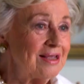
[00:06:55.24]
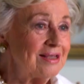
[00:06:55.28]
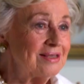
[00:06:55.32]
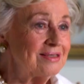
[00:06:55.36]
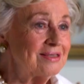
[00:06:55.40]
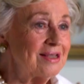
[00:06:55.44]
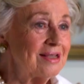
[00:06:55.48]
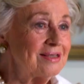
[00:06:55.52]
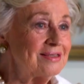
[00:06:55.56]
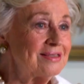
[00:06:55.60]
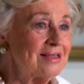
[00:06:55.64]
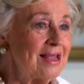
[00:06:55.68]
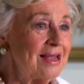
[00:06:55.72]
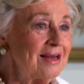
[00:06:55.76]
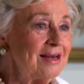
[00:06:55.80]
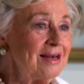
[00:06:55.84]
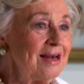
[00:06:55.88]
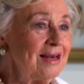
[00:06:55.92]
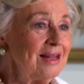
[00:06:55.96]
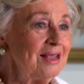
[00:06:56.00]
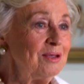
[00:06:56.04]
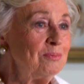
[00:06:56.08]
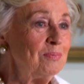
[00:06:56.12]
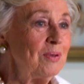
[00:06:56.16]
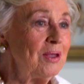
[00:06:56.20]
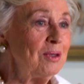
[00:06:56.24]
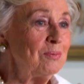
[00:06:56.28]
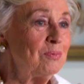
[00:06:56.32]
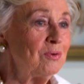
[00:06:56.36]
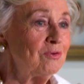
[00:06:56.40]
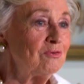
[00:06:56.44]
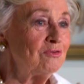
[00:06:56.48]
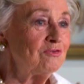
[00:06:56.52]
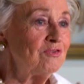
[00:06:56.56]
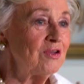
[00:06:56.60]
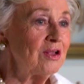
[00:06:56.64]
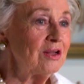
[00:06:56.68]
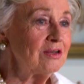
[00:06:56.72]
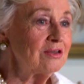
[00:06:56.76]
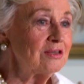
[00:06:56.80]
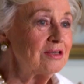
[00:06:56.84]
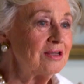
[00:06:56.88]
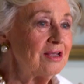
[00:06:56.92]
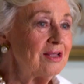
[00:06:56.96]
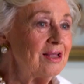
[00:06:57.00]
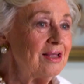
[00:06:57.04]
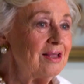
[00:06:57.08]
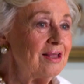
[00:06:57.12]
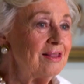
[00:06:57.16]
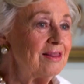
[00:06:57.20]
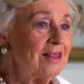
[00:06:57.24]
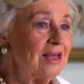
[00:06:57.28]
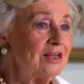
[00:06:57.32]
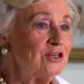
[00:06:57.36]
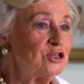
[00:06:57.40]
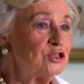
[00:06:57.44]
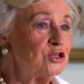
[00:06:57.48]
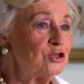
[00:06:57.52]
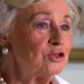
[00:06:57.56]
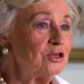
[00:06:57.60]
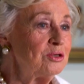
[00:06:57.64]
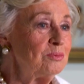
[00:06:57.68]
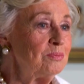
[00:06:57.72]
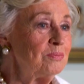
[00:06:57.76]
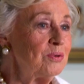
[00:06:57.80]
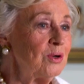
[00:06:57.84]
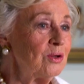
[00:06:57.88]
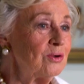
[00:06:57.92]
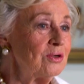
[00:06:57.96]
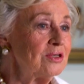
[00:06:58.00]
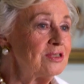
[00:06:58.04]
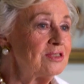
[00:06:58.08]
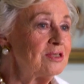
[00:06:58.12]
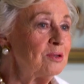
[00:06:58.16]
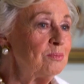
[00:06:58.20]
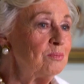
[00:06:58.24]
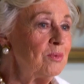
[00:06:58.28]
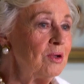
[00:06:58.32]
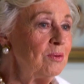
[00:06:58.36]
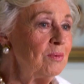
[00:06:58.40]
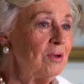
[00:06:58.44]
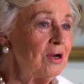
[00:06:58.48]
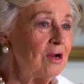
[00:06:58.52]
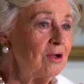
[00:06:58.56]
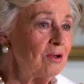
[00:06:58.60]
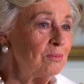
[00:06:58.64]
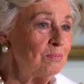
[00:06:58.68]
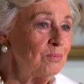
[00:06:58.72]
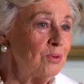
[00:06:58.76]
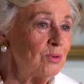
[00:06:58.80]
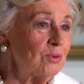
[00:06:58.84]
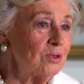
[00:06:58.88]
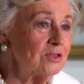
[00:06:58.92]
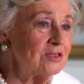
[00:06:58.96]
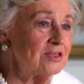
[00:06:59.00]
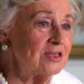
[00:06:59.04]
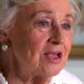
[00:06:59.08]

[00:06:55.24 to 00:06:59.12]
So suddenly people felt they should employ some women on board.